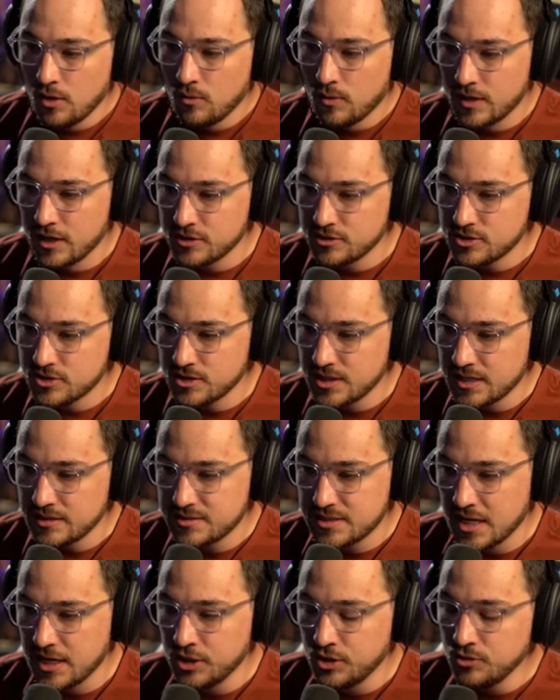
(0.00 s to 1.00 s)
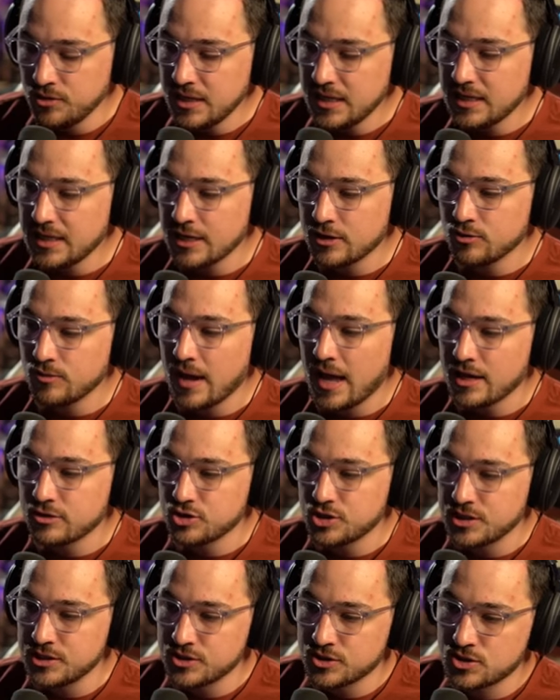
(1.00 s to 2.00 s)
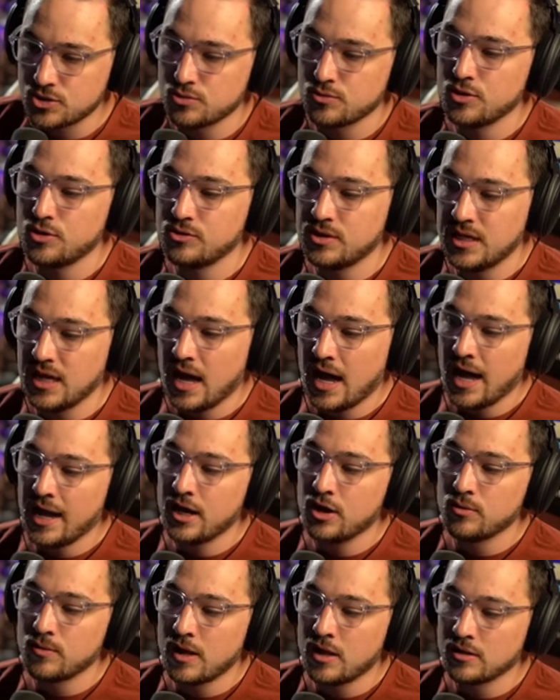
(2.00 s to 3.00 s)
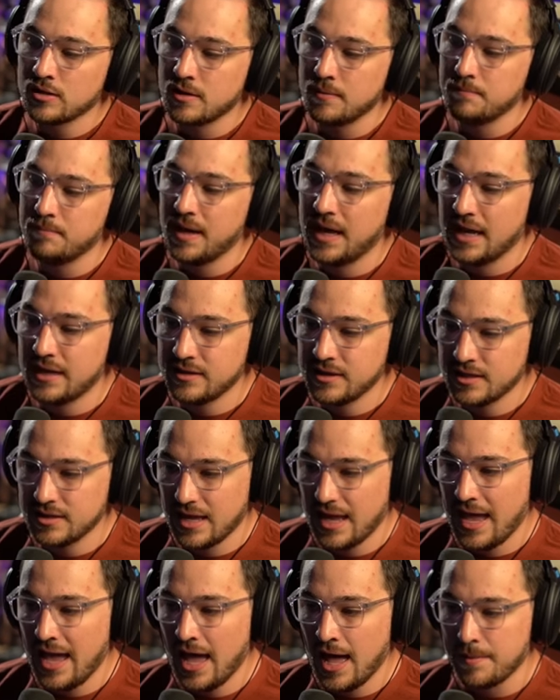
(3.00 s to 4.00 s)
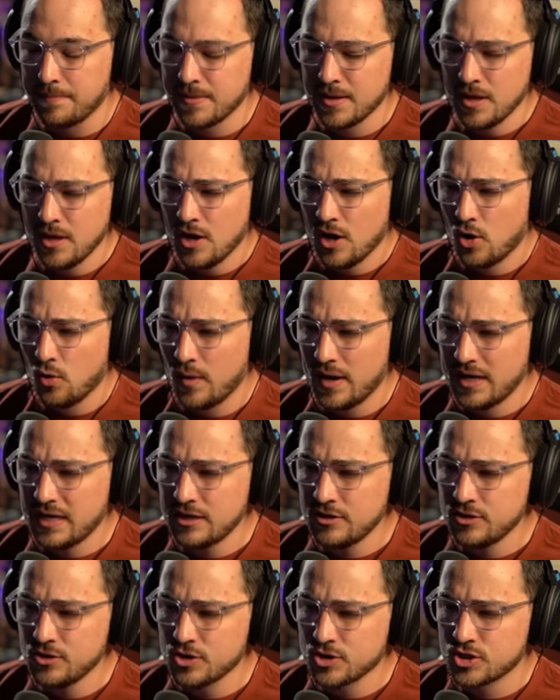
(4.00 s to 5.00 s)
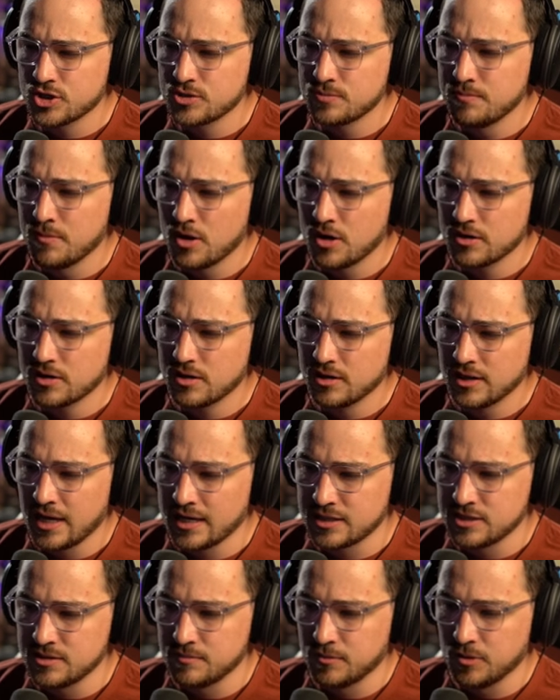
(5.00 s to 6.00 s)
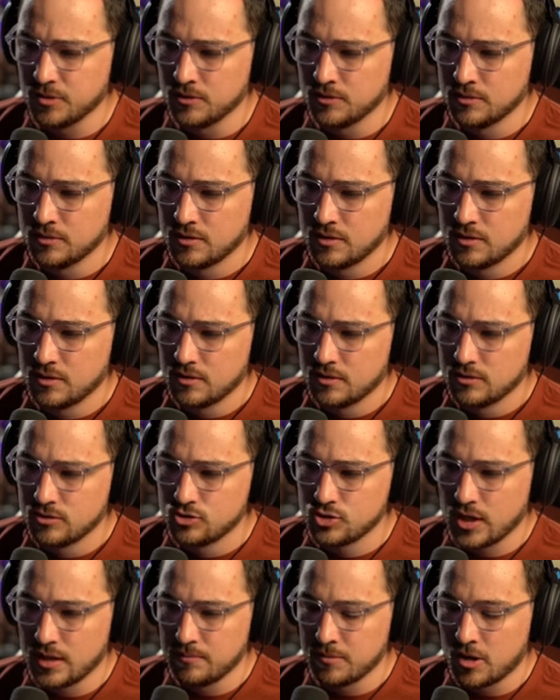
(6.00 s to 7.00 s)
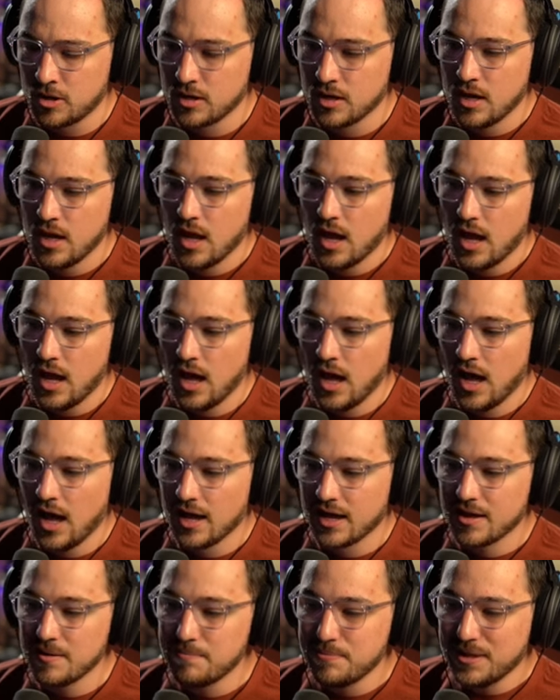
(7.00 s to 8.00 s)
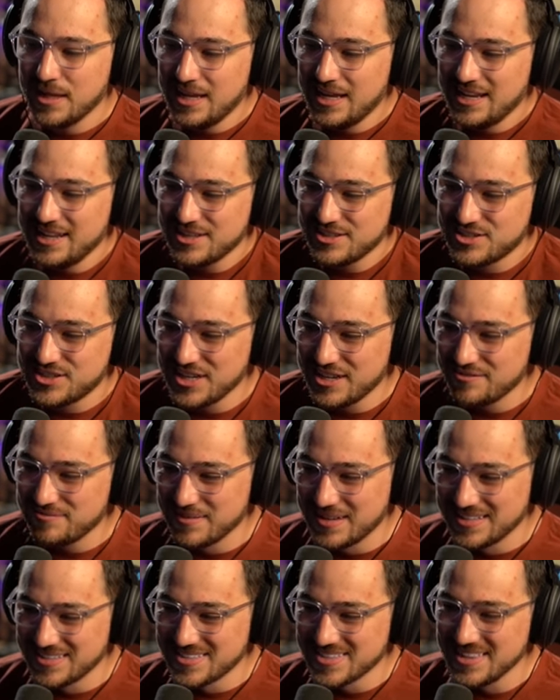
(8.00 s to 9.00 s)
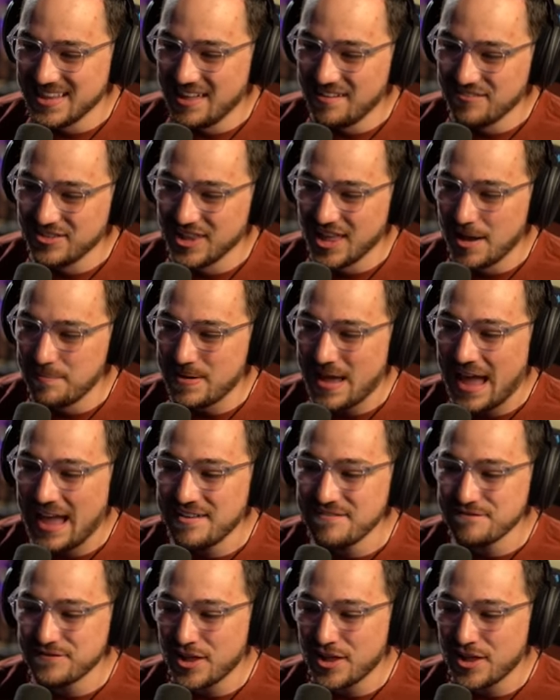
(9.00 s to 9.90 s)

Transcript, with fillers: What else do they say? Unique interactions through the IRL companion app. Awaken your smart collectible, trademark, uh, complete achievements, level up, and